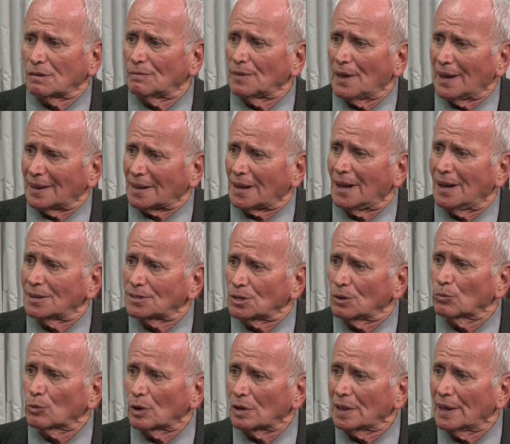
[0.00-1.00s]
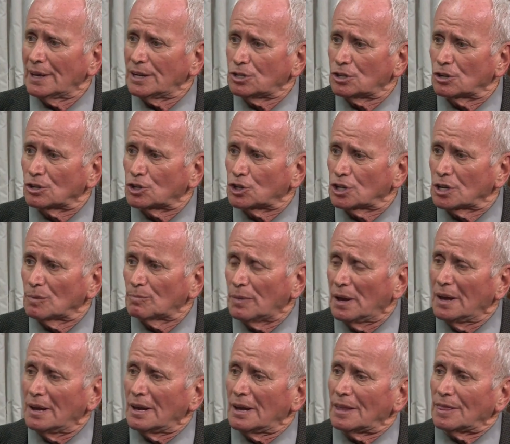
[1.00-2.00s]
that cousin relationship,
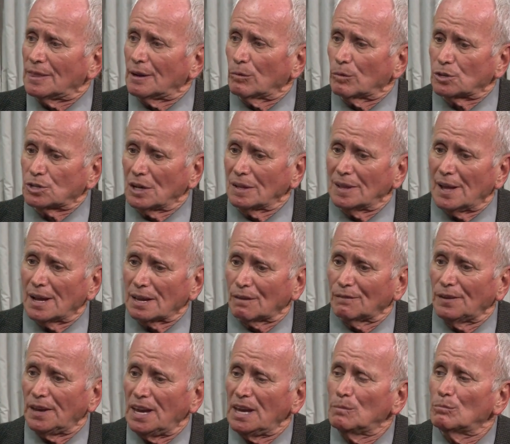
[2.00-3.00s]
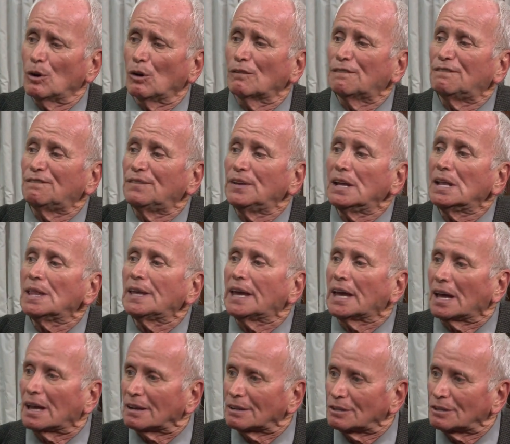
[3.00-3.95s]
there was a lot of hemophilia.